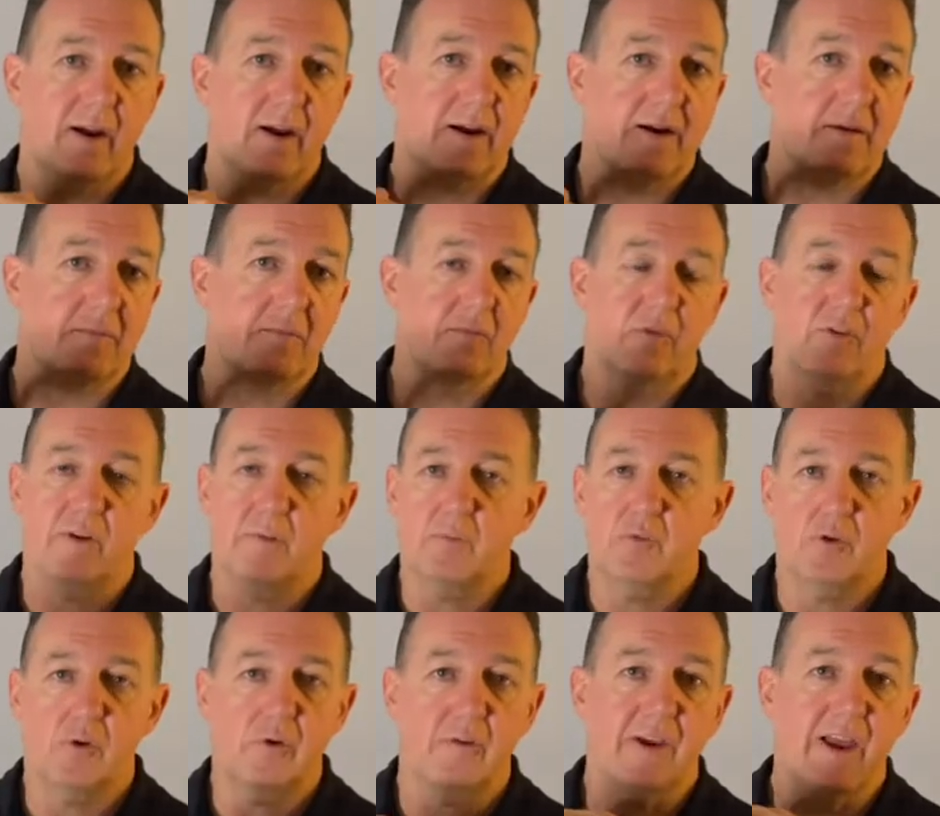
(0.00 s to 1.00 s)
some
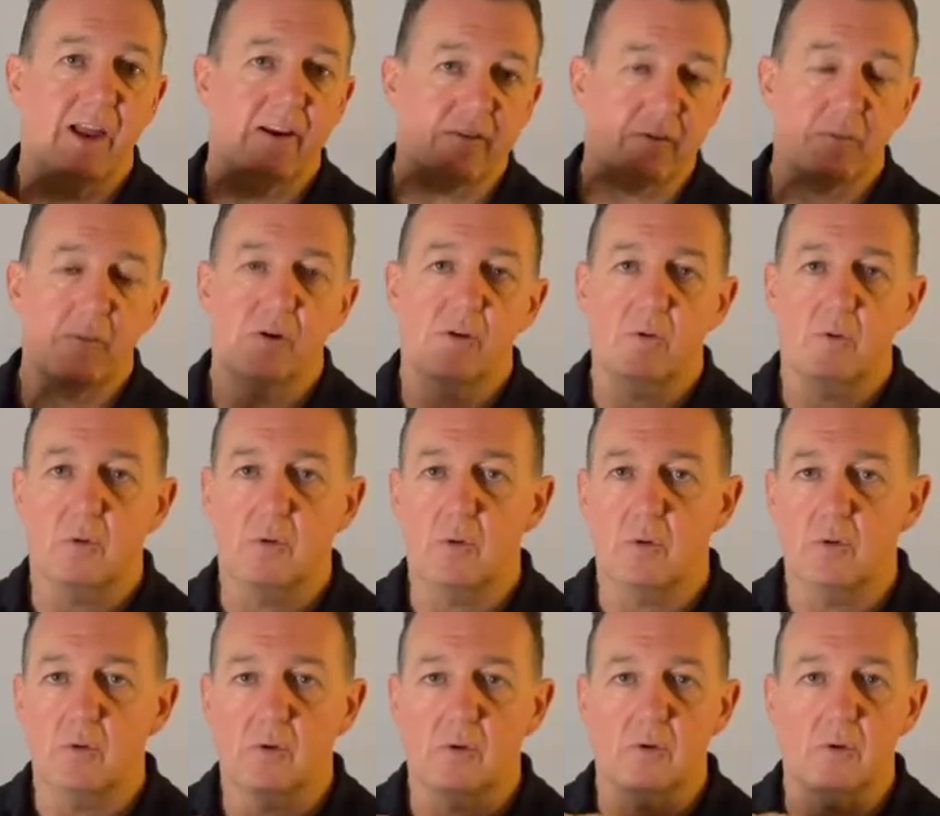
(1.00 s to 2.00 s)
sort of catchment
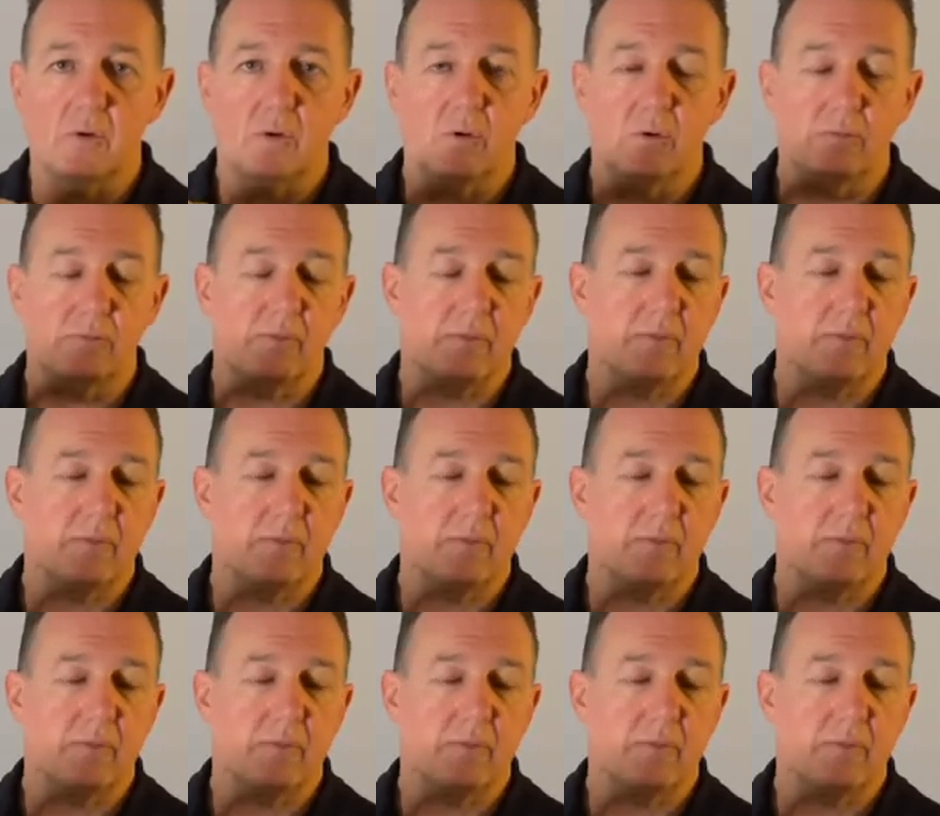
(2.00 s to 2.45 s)
or